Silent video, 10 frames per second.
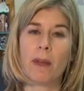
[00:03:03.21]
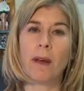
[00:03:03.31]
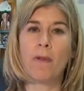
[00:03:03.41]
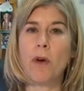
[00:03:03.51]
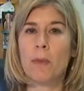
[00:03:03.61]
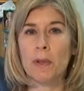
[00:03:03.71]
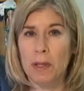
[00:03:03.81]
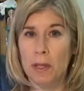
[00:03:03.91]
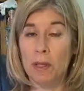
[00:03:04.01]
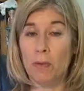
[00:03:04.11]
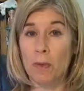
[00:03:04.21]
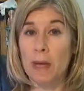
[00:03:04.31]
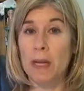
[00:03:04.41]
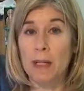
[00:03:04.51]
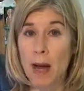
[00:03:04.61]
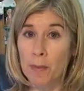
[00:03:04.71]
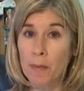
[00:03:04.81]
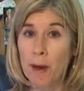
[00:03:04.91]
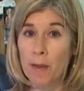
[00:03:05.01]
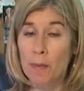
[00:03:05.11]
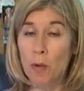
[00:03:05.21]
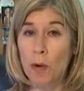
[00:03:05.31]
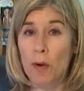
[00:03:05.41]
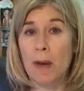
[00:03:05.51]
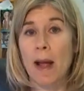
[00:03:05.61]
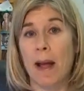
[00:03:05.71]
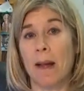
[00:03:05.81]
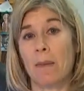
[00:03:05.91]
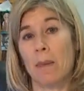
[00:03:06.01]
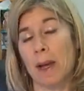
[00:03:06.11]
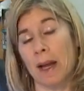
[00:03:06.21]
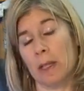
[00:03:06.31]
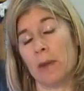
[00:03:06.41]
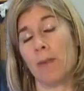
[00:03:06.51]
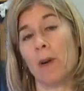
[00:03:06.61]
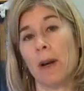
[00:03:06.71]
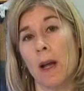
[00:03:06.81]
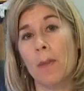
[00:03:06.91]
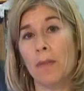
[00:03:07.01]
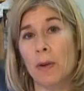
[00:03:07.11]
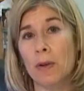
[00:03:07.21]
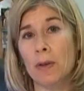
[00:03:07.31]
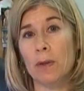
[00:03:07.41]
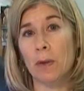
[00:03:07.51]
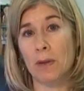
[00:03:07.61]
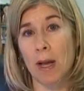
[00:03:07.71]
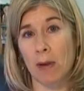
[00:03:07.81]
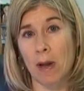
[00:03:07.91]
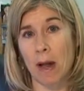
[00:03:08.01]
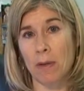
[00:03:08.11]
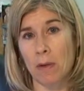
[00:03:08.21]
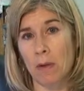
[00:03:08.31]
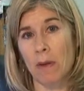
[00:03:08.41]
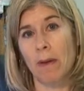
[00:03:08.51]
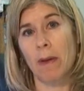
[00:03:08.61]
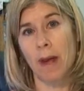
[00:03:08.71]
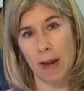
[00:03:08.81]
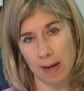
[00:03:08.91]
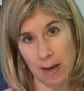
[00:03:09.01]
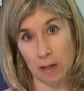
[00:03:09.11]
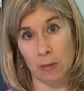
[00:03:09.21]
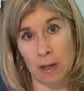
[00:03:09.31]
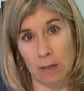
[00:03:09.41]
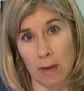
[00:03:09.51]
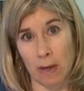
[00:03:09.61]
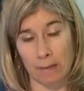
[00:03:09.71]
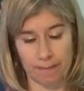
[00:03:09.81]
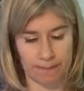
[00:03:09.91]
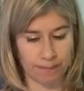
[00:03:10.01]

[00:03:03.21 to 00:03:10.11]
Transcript: A formal decision will be adopted by the board, but it has to be written up first with town council at next week's meeting.